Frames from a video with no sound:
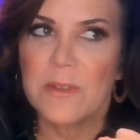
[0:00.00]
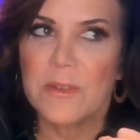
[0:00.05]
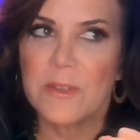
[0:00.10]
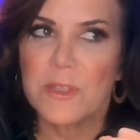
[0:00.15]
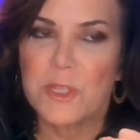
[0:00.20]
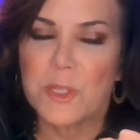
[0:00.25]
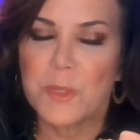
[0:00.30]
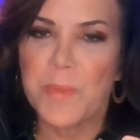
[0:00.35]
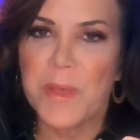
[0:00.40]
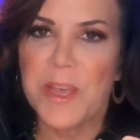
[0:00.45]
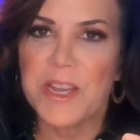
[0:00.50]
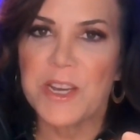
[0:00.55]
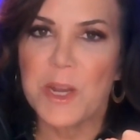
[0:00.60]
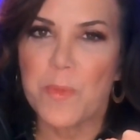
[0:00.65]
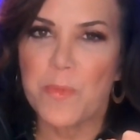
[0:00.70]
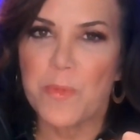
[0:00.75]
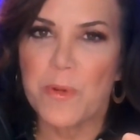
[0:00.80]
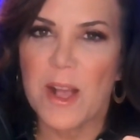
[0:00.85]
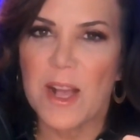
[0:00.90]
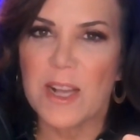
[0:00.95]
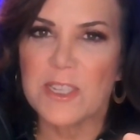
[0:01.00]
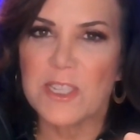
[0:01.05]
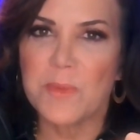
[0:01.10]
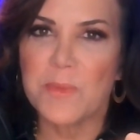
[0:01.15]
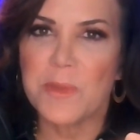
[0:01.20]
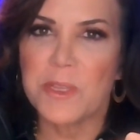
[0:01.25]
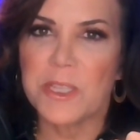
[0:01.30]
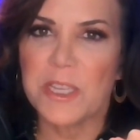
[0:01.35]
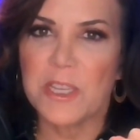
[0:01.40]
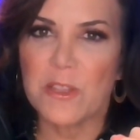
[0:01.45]
spent
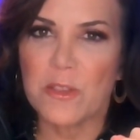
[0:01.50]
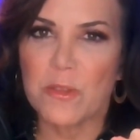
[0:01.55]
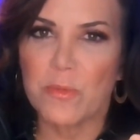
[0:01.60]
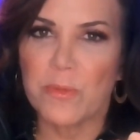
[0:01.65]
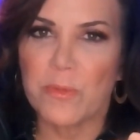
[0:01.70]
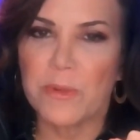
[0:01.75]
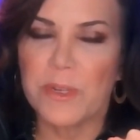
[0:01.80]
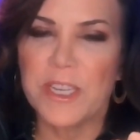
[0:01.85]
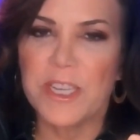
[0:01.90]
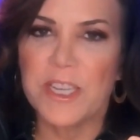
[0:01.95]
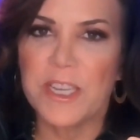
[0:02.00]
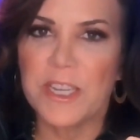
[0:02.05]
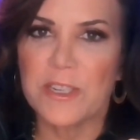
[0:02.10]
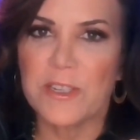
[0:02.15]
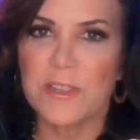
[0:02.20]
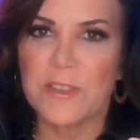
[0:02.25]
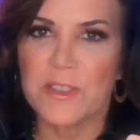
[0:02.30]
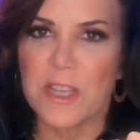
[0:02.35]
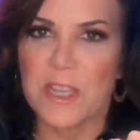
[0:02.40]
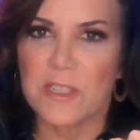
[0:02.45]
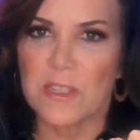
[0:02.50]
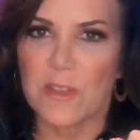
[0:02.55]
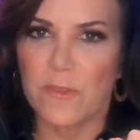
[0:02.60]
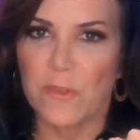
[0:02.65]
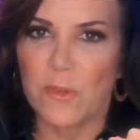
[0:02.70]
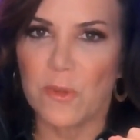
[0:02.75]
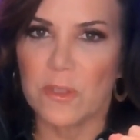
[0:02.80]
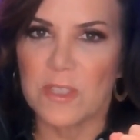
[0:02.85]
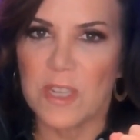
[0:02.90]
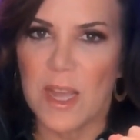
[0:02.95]
approximately 3 years as a
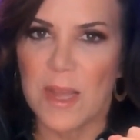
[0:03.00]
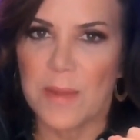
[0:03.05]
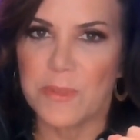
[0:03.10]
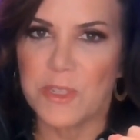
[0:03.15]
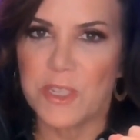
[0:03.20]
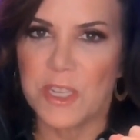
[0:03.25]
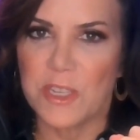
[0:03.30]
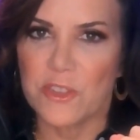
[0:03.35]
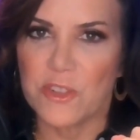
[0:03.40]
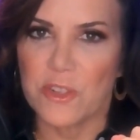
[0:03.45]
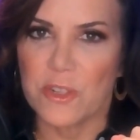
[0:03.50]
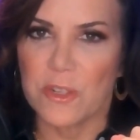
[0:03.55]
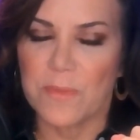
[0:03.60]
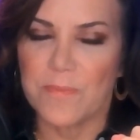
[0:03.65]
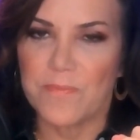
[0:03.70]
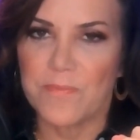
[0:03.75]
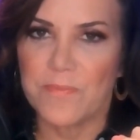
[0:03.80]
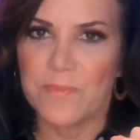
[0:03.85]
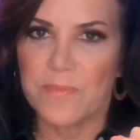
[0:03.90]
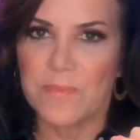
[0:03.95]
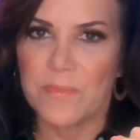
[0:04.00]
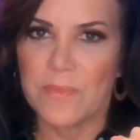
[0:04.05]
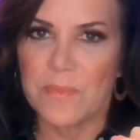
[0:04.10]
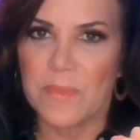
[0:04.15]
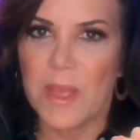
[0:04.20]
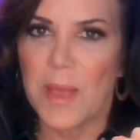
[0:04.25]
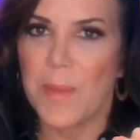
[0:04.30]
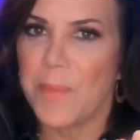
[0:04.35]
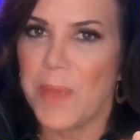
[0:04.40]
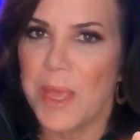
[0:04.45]
full-time teacher.
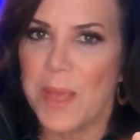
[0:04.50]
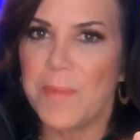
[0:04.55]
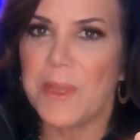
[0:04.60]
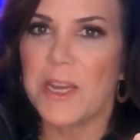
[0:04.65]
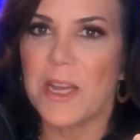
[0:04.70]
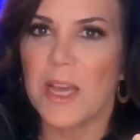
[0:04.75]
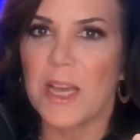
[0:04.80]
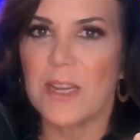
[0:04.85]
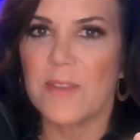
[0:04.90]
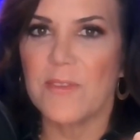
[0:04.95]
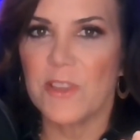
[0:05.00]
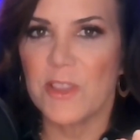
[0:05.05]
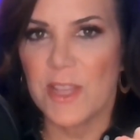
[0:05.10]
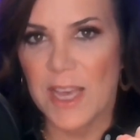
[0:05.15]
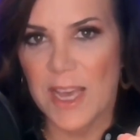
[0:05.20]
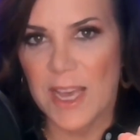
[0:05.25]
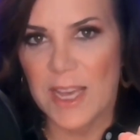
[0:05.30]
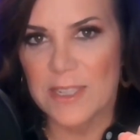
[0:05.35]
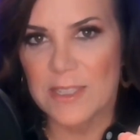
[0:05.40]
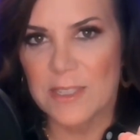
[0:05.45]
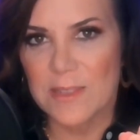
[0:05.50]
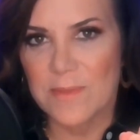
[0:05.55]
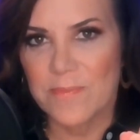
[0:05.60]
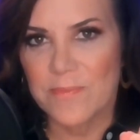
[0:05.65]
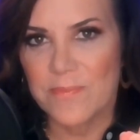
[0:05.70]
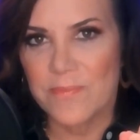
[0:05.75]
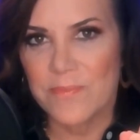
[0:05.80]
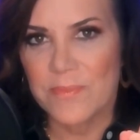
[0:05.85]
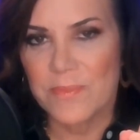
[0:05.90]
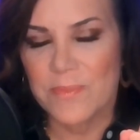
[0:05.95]
And maybe not even that.
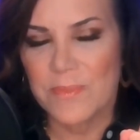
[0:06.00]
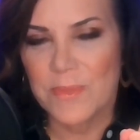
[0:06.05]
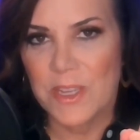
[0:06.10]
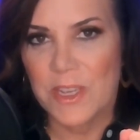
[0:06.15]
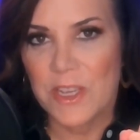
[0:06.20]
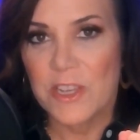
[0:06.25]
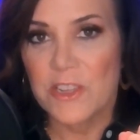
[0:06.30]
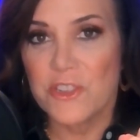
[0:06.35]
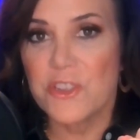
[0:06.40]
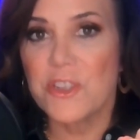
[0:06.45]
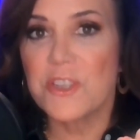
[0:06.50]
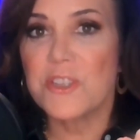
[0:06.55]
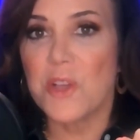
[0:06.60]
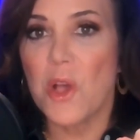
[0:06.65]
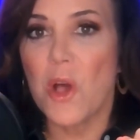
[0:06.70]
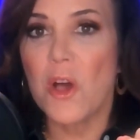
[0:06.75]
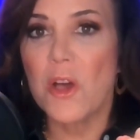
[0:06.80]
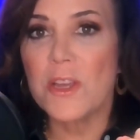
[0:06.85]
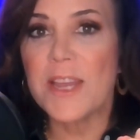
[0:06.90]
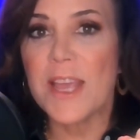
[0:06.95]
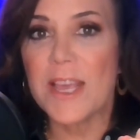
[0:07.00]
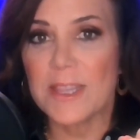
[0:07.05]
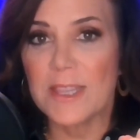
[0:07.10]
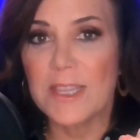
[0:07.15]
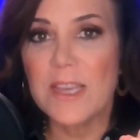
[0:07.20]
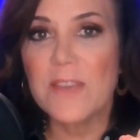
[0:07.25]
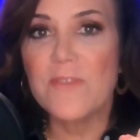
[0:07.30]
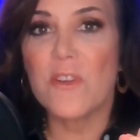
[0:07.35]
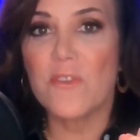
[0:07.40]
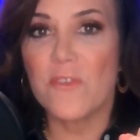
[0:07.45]
She's on a
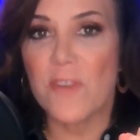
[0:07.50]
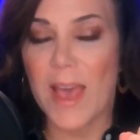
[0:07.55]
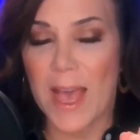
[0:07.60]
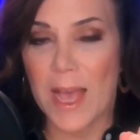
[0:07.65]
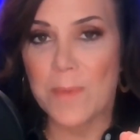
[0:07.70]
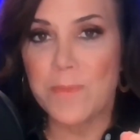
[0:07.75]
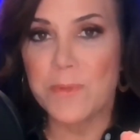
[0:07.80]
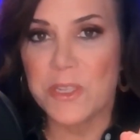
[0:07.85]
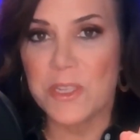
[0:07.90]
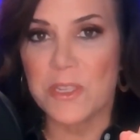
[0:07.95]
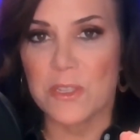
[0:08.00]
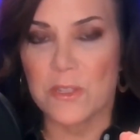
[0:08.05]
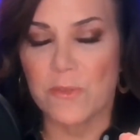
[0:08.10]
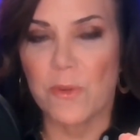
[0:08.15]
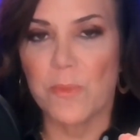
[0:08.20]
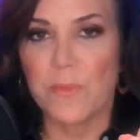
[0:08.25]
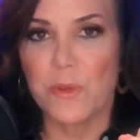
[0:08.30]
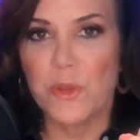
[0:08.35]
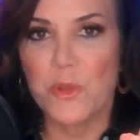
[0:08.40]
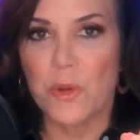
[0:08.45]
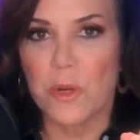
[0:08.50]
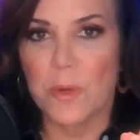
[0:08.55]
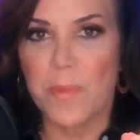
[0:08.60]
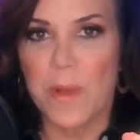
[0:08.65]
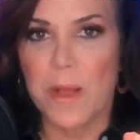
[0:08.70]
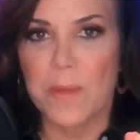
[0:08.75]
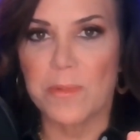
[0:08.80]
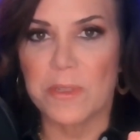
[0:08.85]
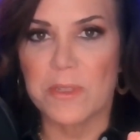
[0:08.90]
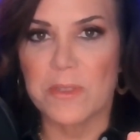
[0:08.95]
leave of absence from New York
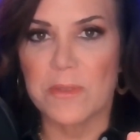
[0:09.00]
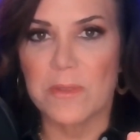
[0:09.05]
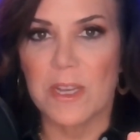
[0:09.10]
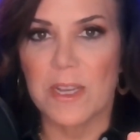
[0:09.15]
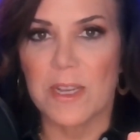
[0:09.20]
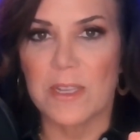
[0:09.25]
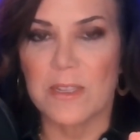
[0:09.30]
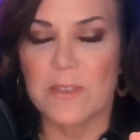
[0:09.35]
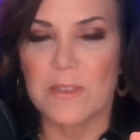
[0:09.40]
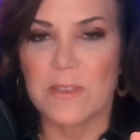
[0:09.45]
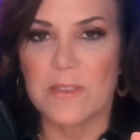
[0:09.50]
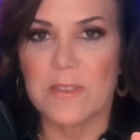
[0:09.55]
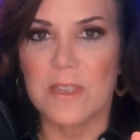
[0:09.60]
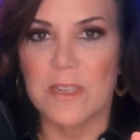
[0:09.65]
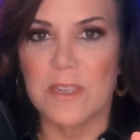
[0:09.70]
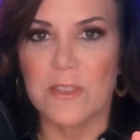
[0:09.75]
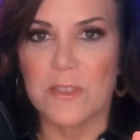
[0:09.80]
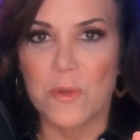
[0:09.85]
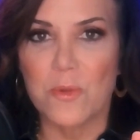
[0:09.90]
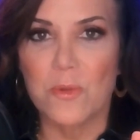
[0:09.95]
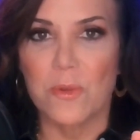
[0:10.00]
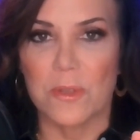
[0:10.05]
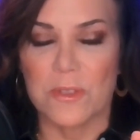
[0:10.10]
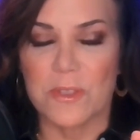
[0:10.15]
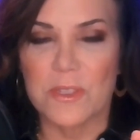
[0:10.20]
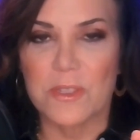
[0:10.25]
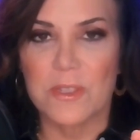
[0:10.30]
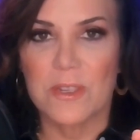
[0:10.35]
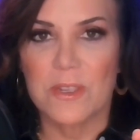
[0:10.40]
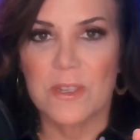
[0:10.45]
public city
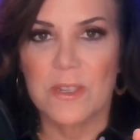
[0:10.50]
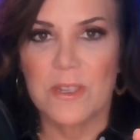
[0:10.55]
schools